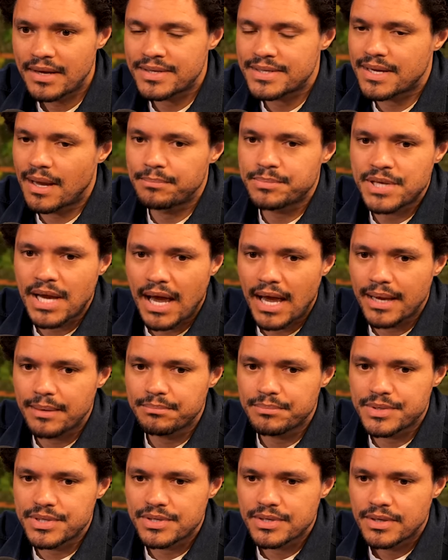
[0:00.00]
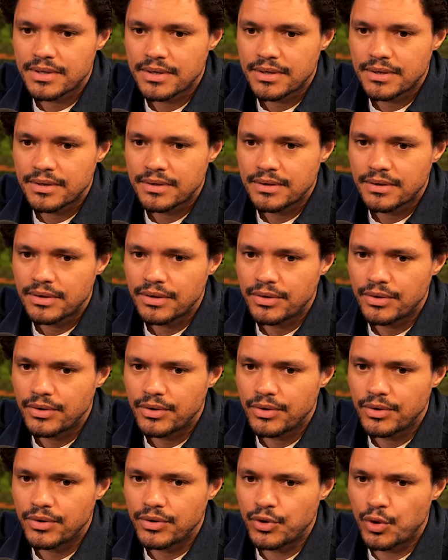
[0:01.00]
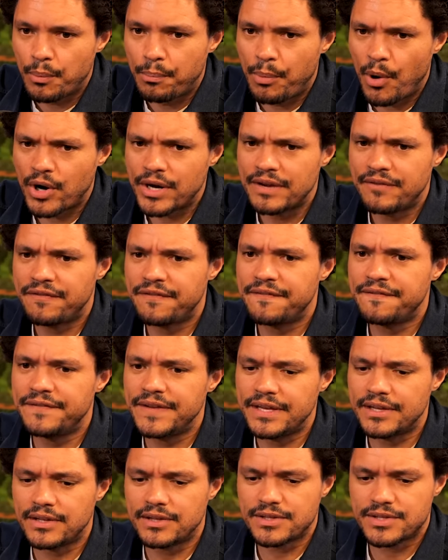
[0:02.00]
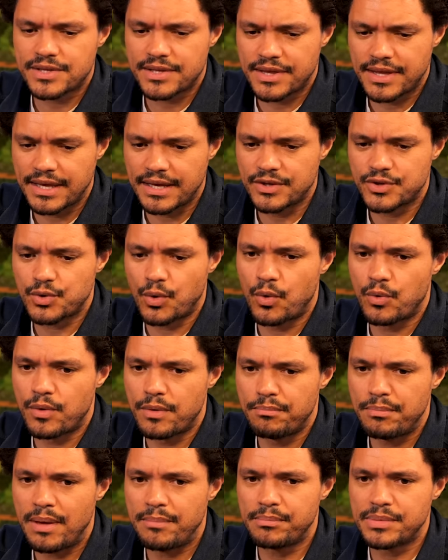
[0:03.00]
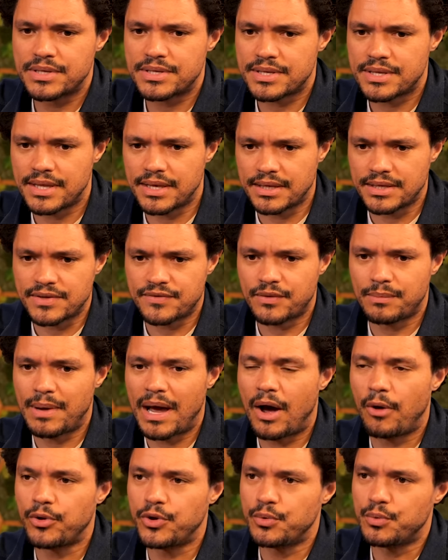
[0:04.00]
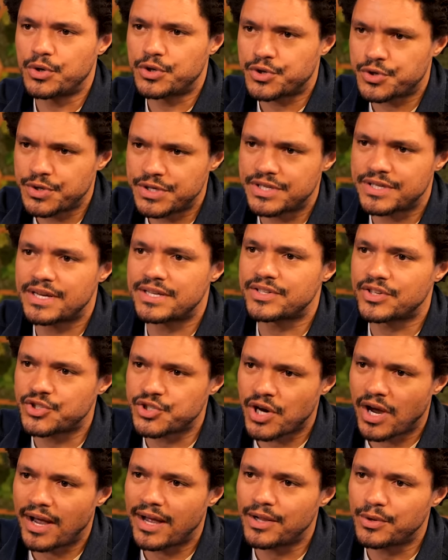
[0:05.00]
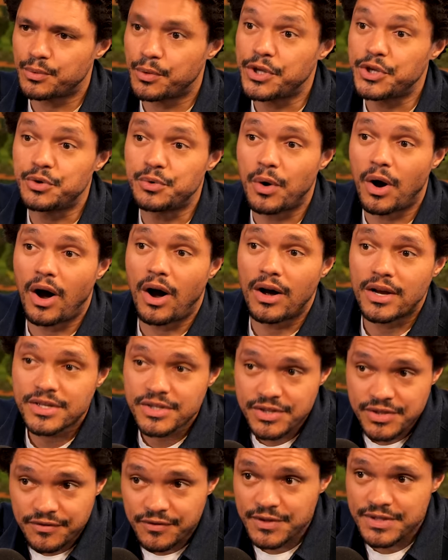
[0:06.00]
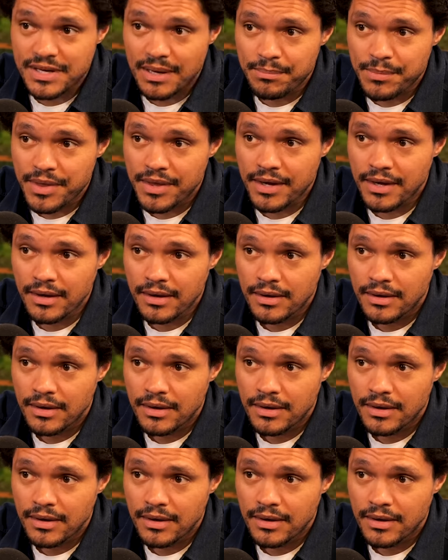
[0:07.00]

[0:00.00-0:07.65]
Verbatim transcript: sometimes your body feels things or remembers things from how you were treated as a child when you asked for something